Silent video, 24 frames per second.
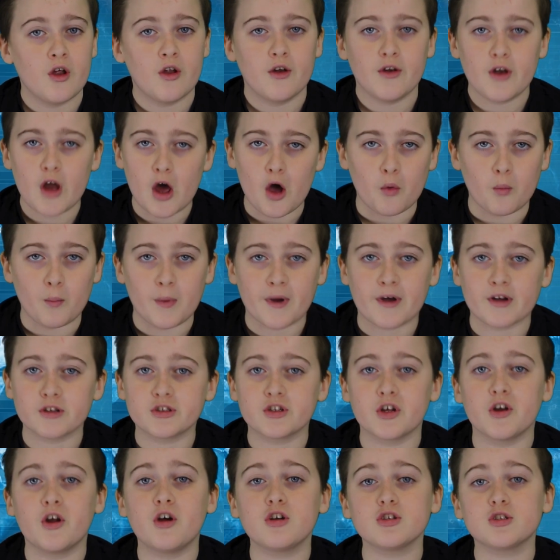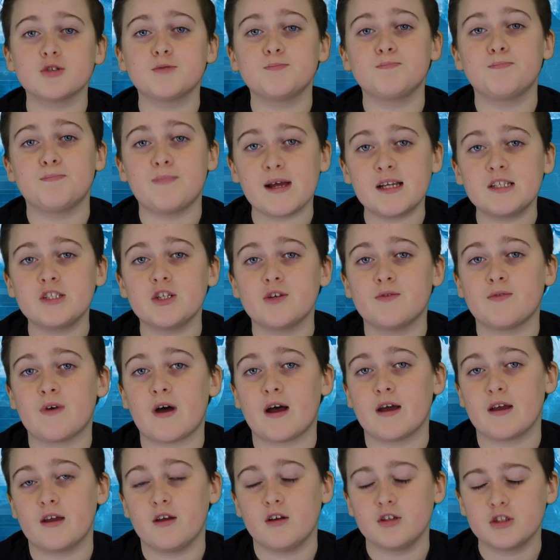no, because they're not
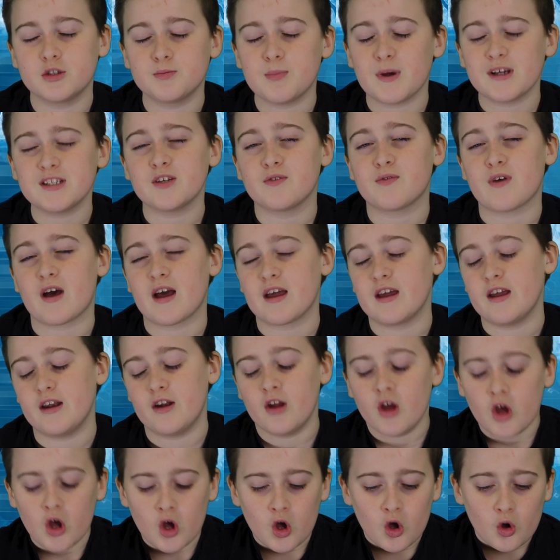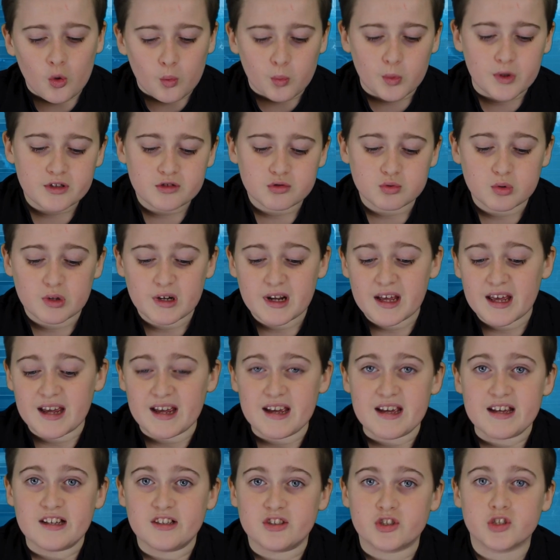specifying which one it
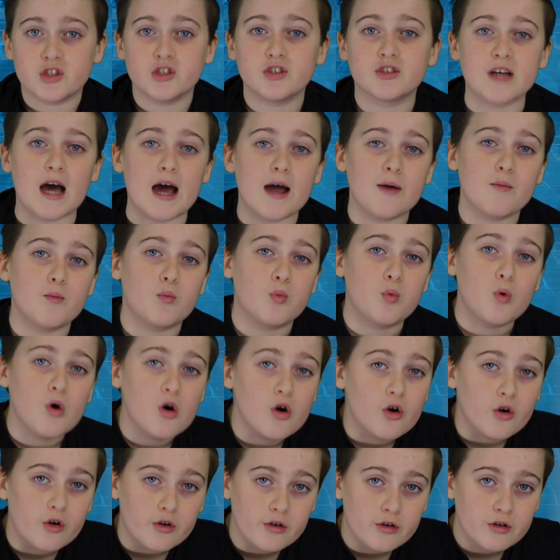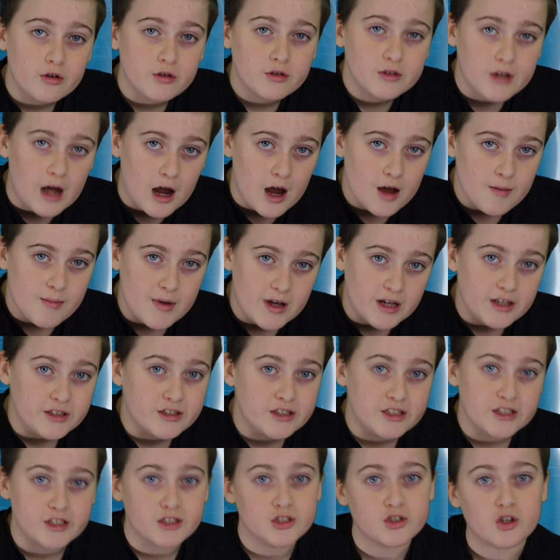is, type 1
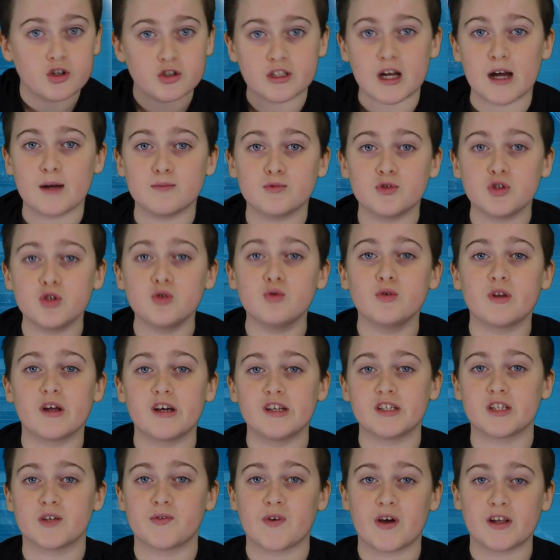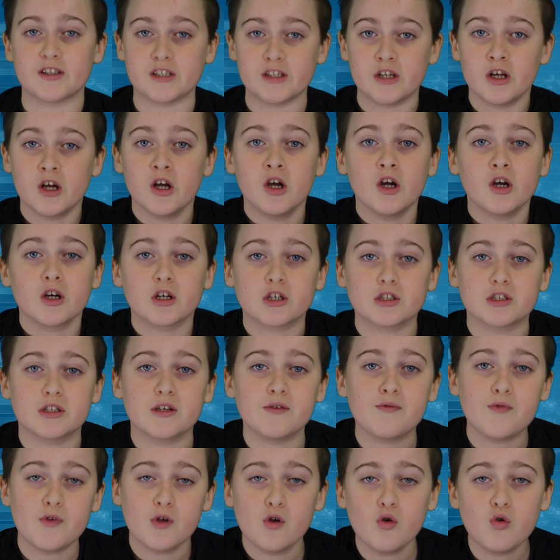diabetes or type 2 that it's affecting. Because
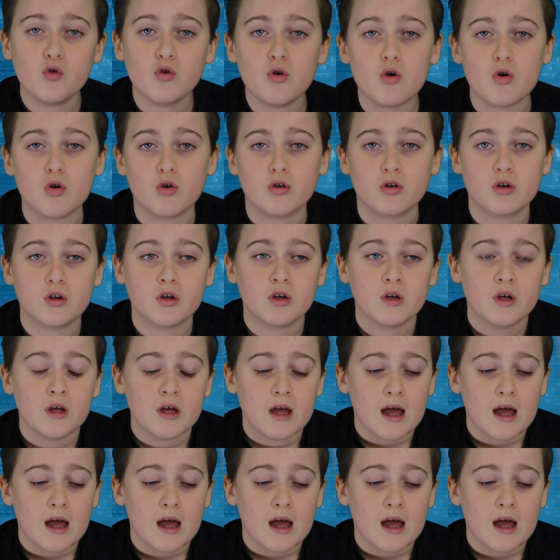if you look